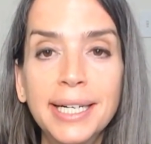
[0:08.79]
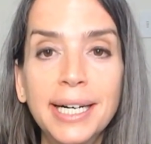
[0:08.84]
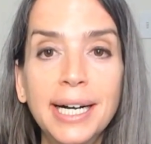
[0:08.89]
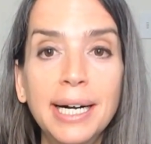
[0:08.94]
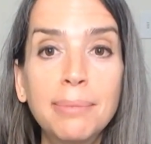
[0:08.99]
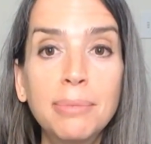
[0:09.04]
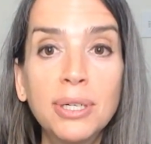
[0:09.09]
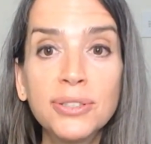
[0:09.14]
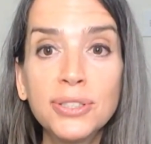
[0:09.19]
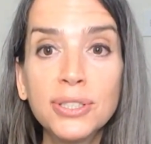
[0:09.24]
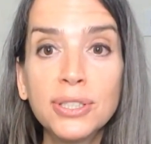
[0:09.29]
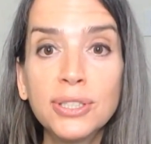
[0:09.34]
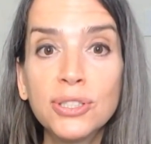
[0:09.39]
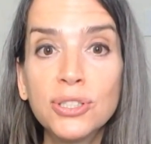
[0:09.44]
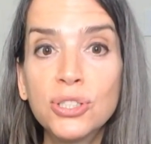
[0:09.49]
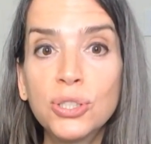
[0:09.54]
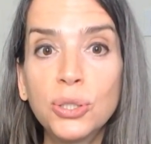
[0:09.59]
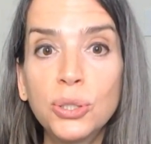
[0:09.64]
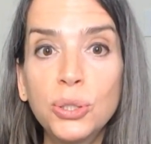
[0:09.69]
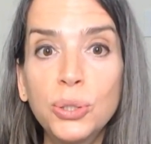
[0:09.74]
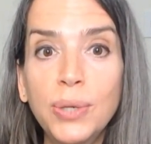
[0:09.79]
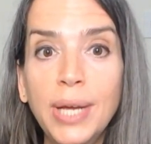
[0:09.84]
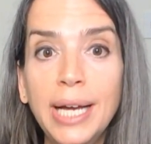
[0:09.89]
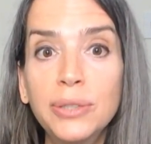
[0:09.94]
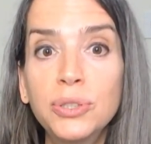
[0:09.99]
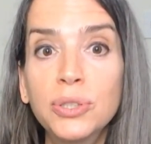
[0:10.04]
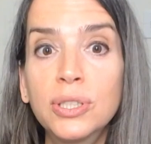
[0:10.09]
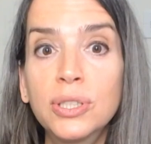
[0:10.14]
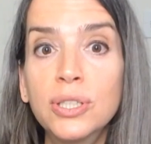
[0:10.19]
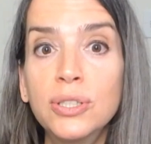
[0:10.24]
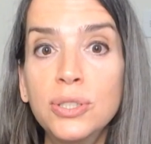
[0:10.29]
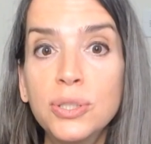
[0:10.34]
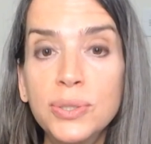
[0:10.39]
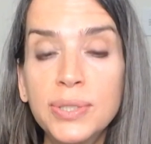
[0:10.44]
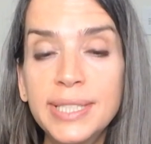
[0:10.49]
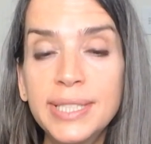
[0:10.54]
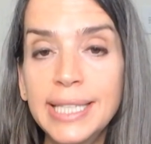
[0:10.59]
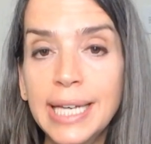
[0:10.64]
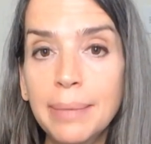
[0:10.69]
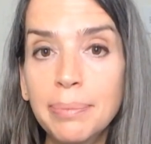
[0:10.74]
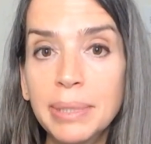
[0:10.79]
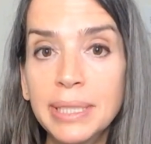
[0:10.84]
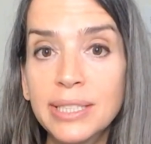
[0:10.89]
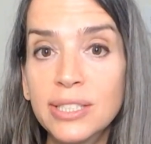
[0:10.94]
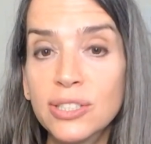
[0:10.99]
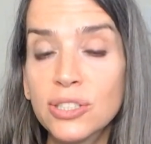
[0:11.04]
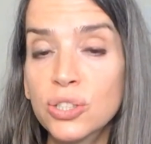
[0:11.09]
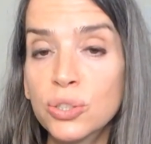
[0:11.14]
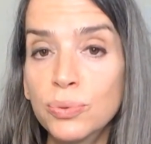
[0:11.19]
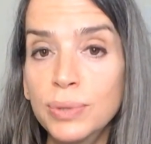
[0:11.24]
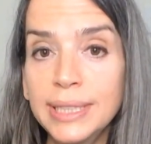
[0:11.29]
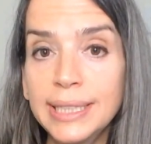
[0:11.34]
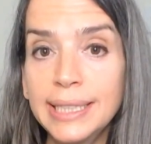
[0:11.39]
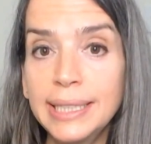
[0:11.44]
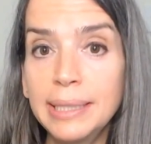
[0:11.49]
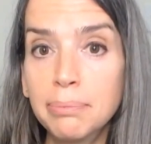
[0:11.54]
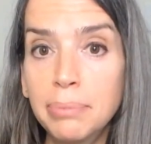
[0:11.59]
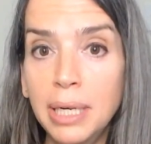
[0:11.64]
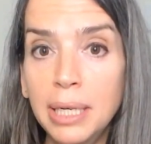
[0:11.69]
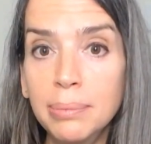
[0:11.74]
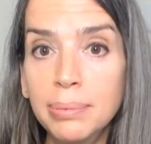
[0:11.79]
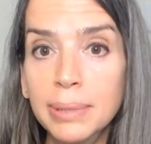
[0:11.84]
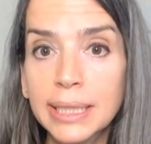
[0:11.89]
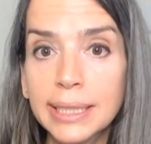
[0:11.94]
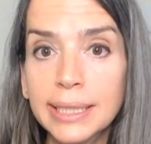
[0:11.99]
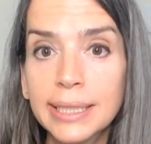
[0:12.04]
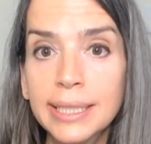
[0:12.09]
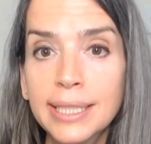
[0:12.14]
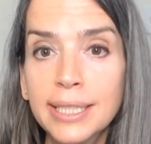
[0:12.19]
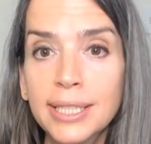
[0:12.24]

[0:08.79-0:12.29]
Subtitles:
I'm also going to show you how you can use tapping discreetly in public